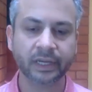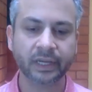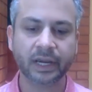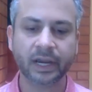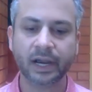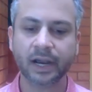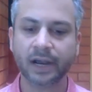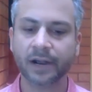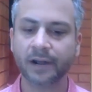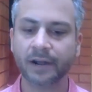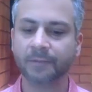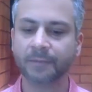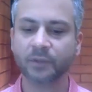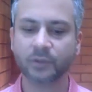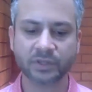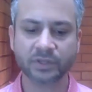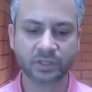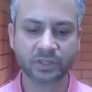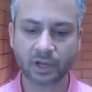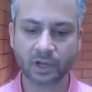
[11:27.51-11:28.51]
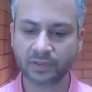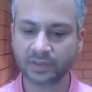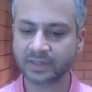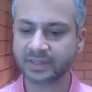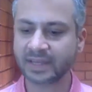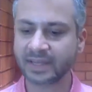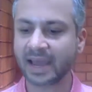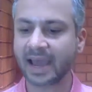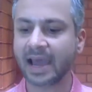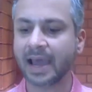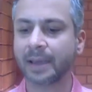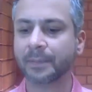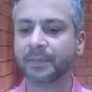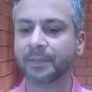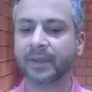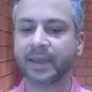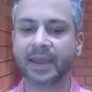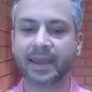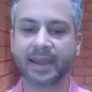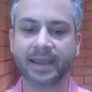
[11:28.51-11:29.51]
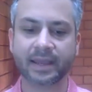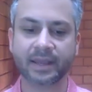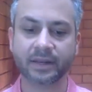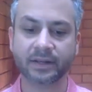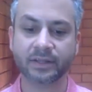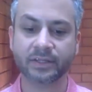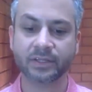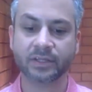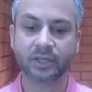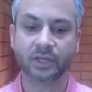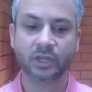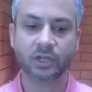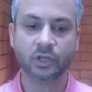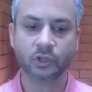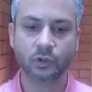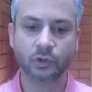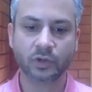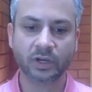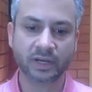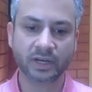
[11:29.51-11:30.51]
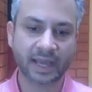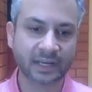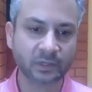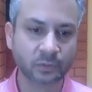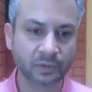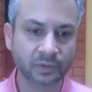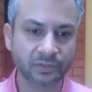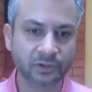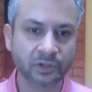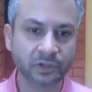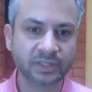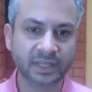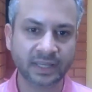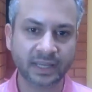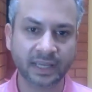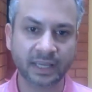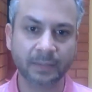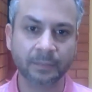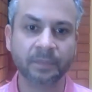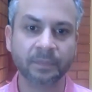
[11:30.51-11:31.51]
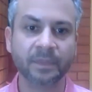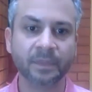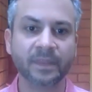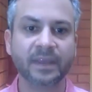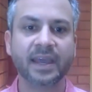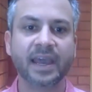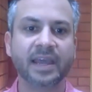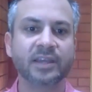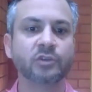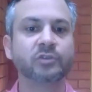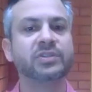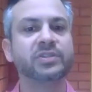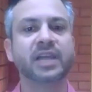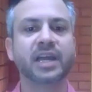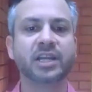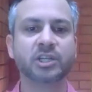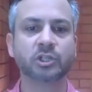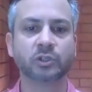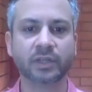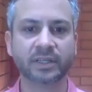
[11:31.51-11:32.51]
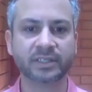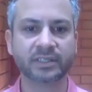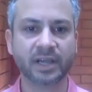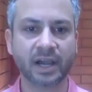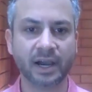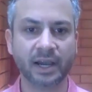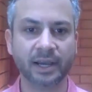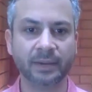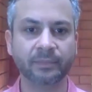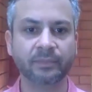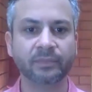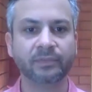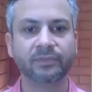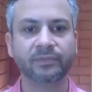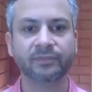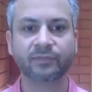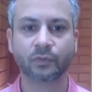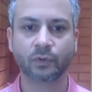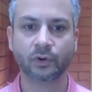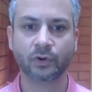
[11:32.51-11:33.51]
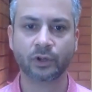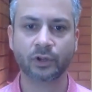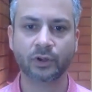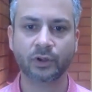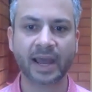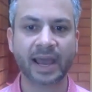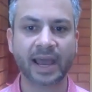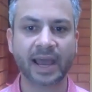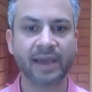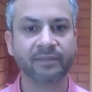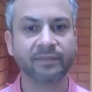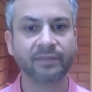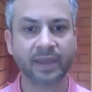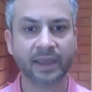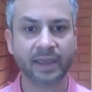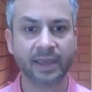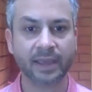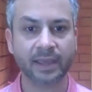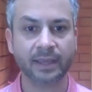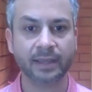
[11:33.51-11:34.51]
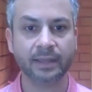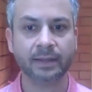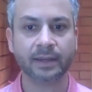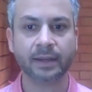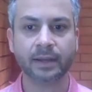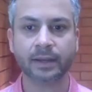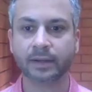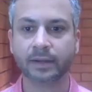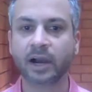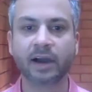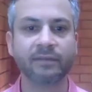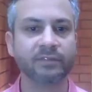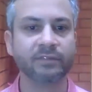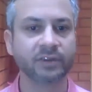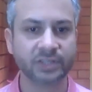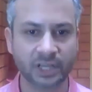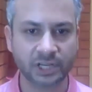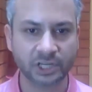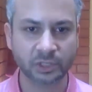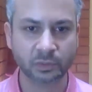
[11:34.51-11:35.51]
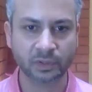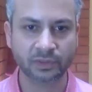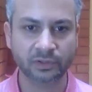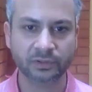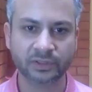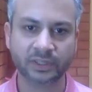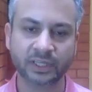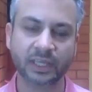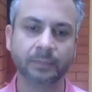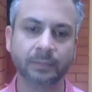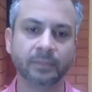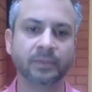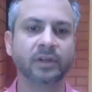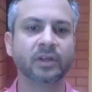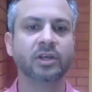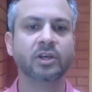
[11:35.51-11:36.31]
You install this app and you connect with your team and you schedule a time for you to have a conversation with your team.